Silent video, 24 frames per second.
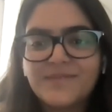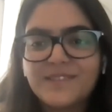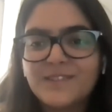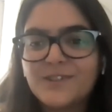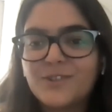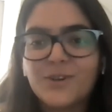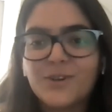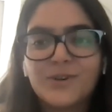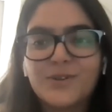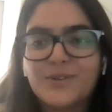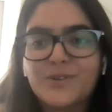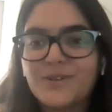
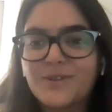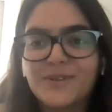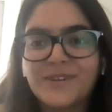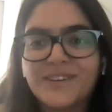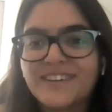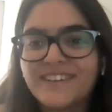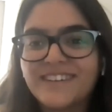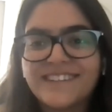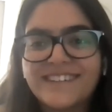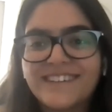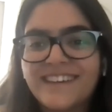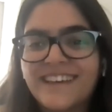don't do
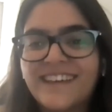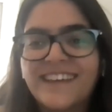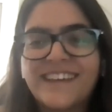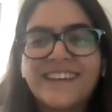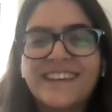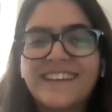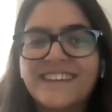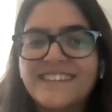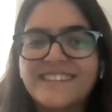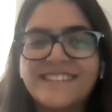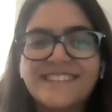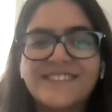it.
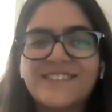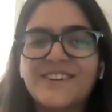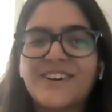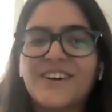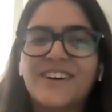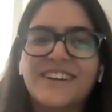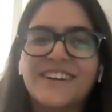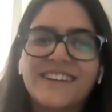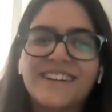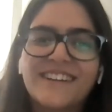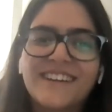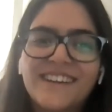
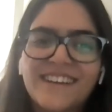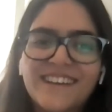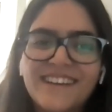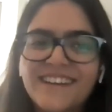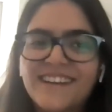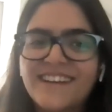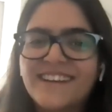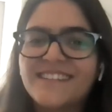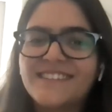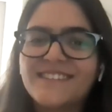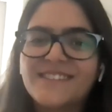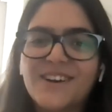
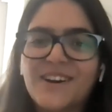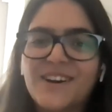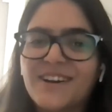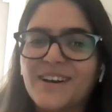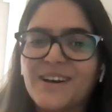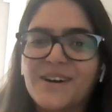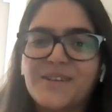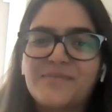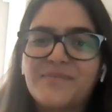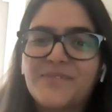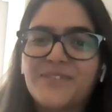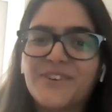it's not
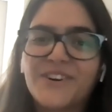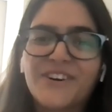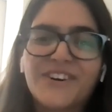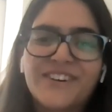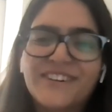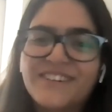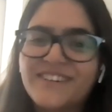helpful.